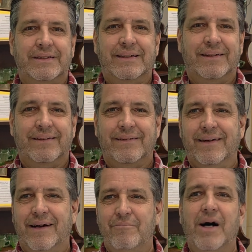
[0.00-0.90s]
or
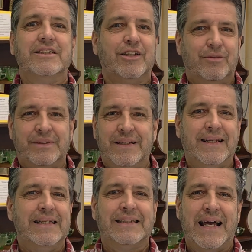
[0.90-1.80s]
Muslims and
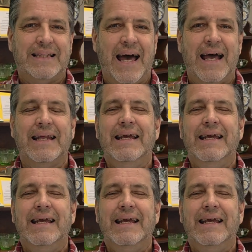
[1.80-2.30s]
things like that.